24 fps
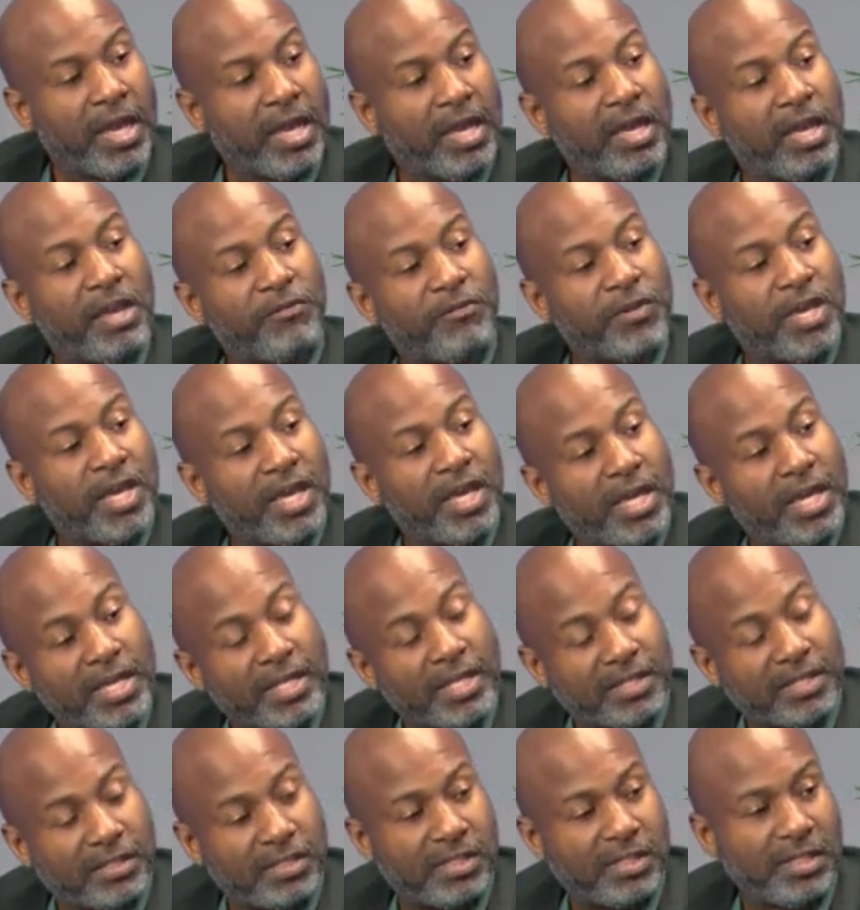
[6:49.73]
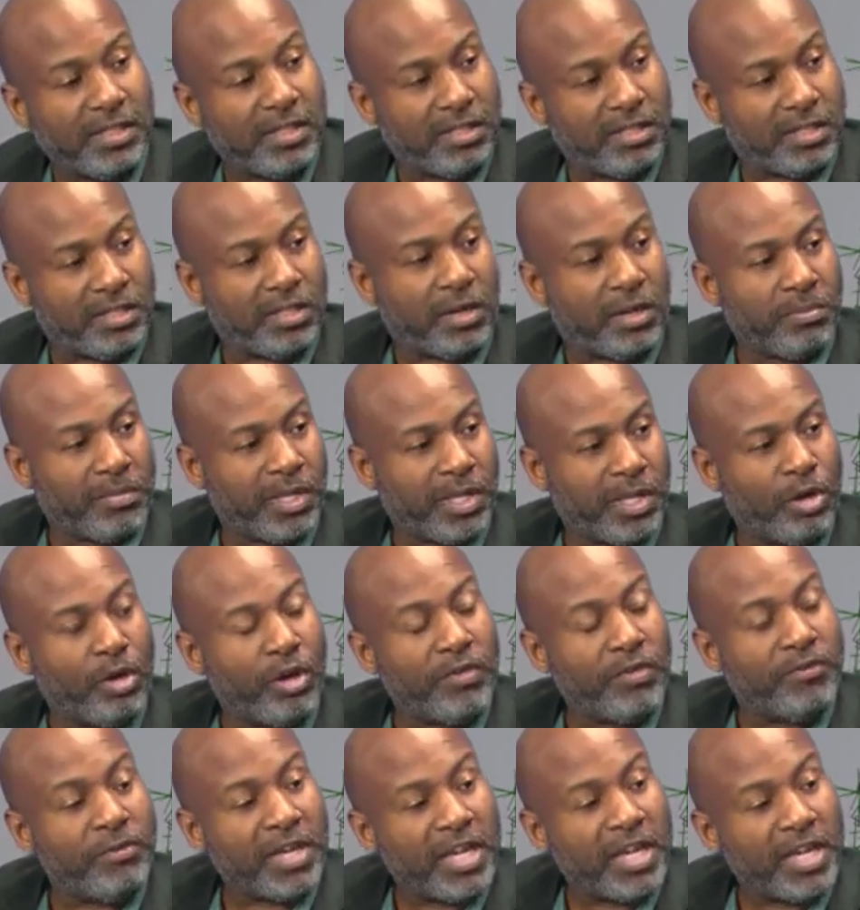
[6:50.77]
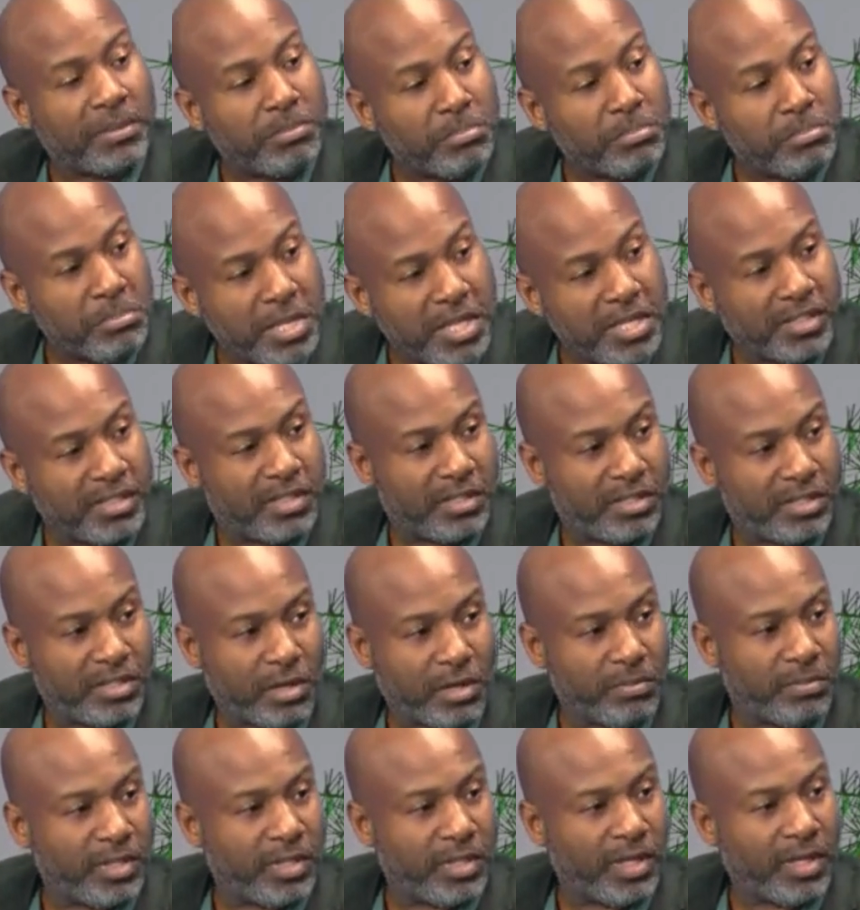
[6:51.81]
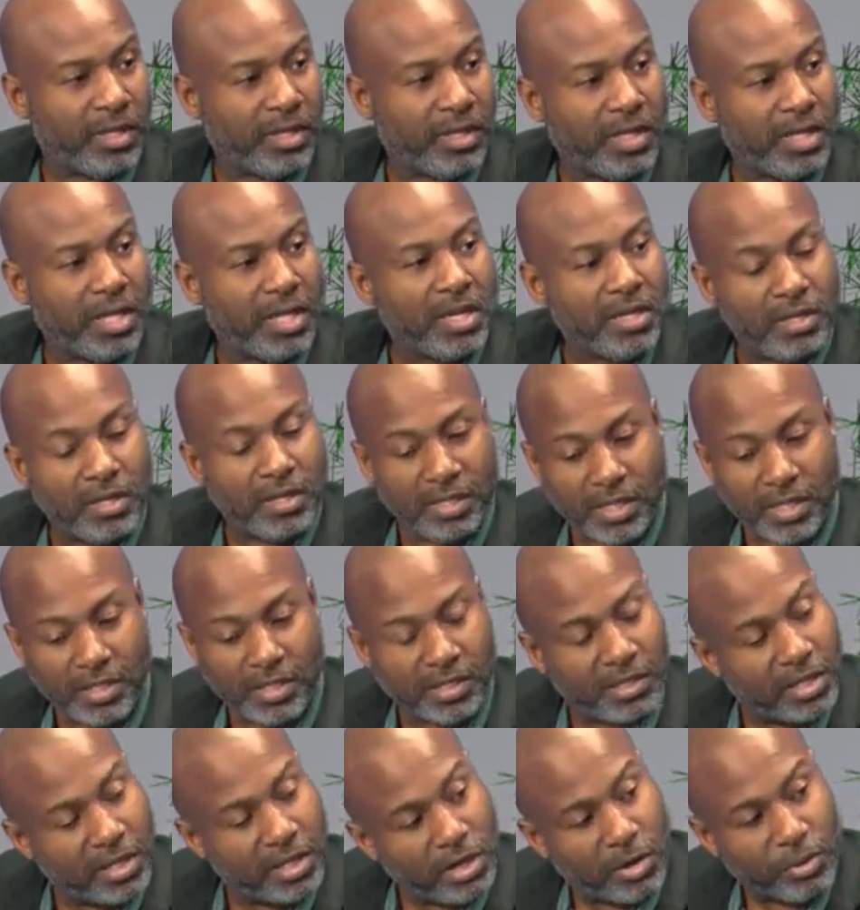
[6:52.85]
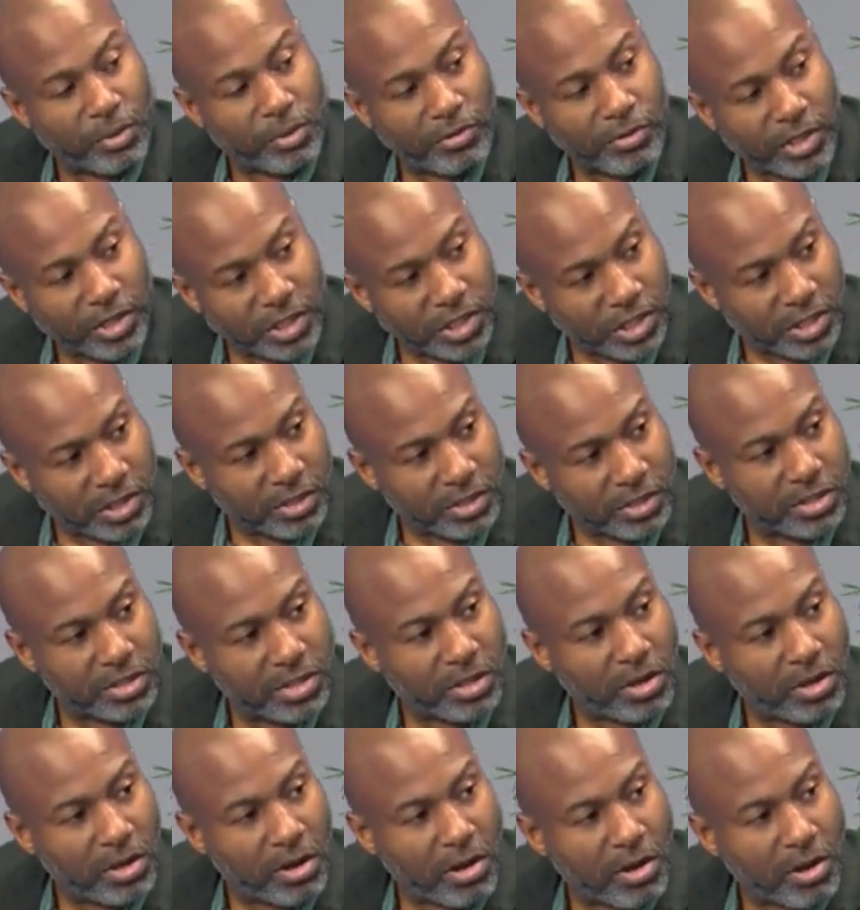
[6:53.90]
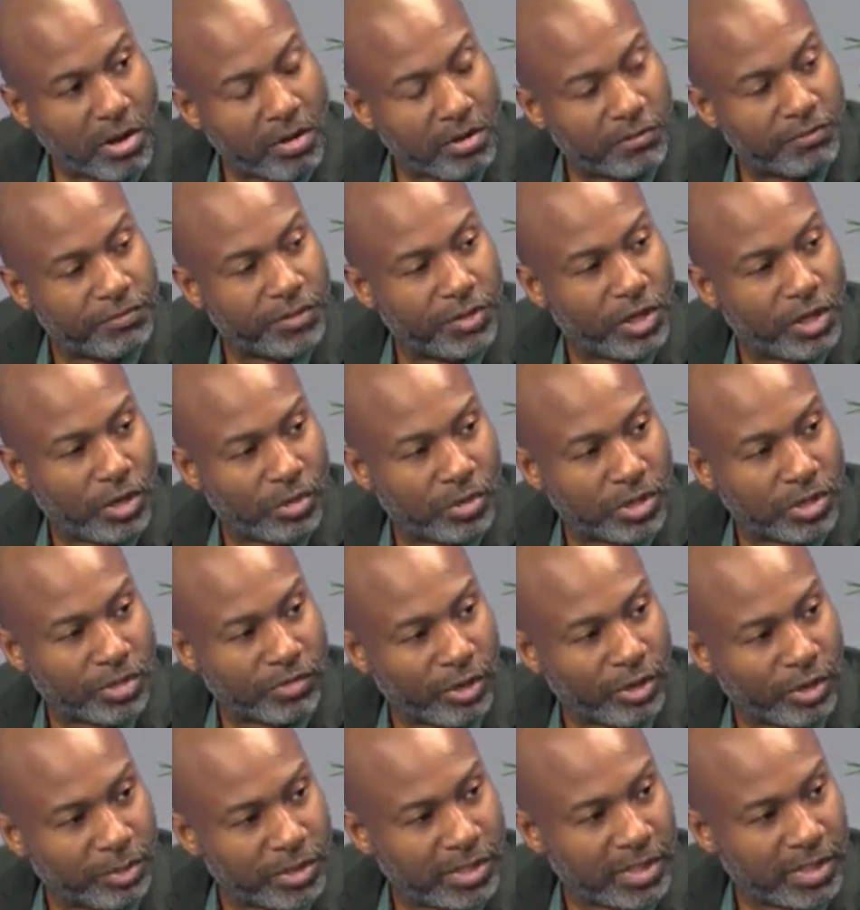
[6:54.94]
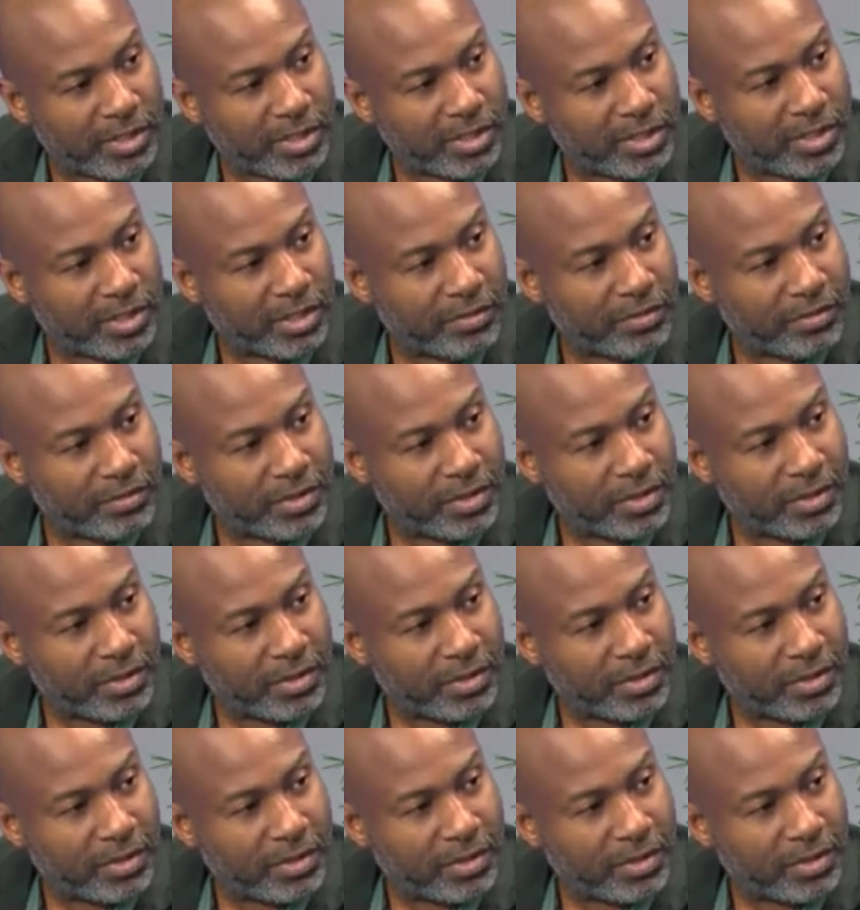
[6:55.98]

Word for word: If it sees something or if it meets something in the day to day operations of the House of Representatives